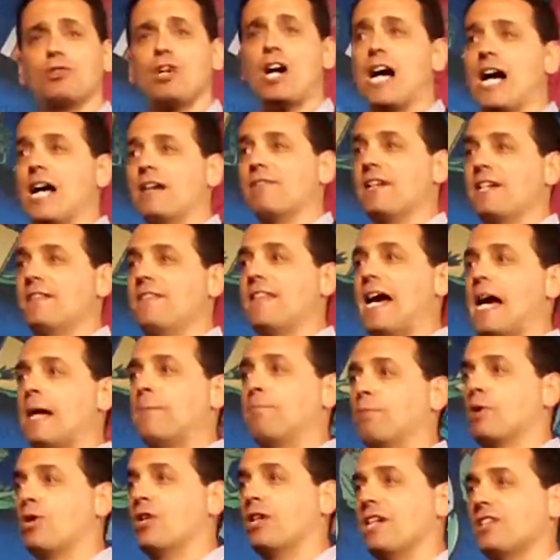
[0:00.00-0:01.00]
Drive, and that
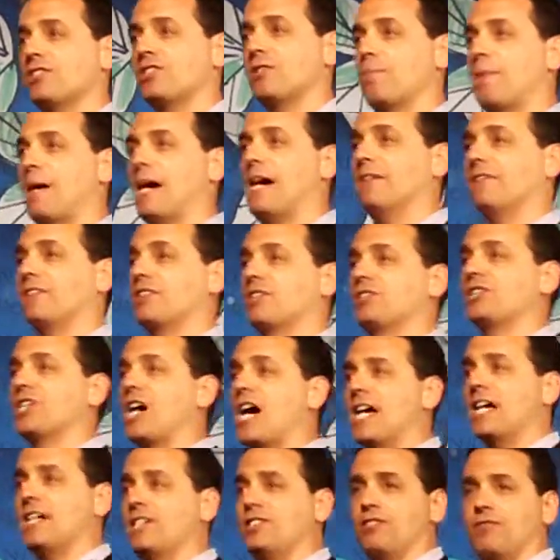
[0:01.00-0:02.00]
book is about the
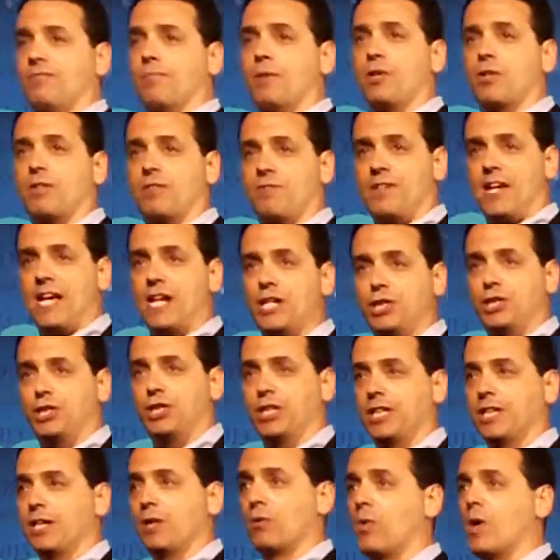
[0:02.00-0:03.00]
science of motivation.
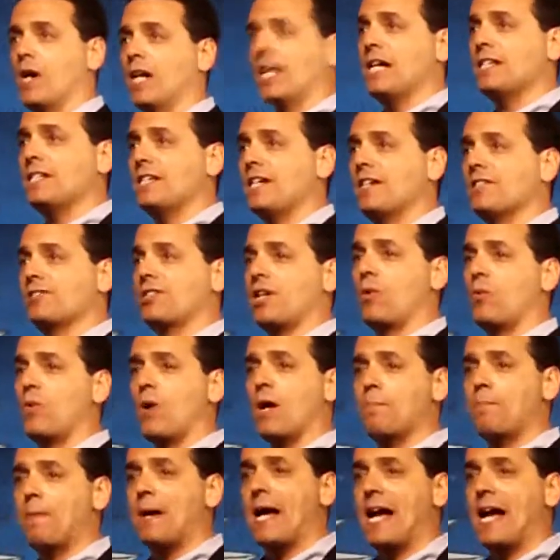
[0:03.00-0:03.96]
And what I did is I went